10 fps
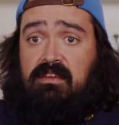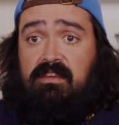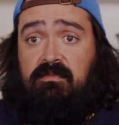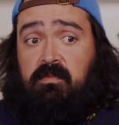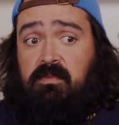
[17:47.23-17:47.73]

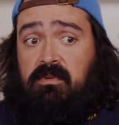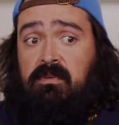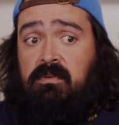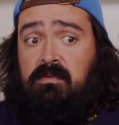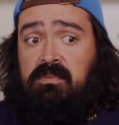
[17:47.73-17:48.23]
if
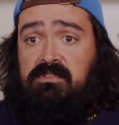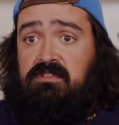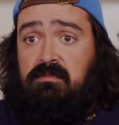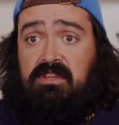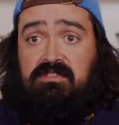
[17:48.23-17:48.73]
we're
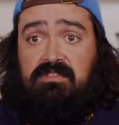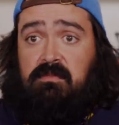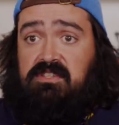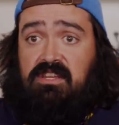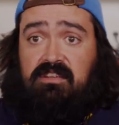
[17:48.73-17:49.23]
consuming so
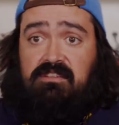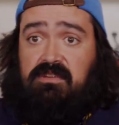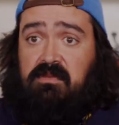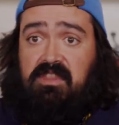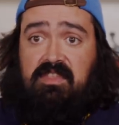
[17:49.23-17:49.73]
much
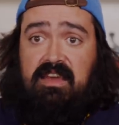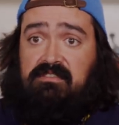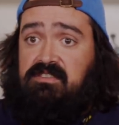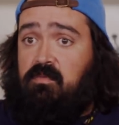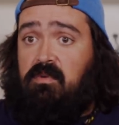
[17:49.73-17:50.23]
energy with a
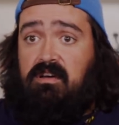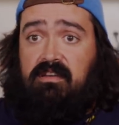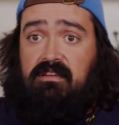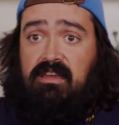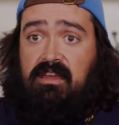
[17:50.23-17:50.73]
thousand
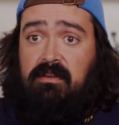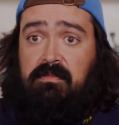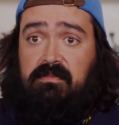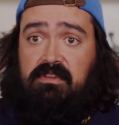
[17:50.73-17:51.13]
watt amp,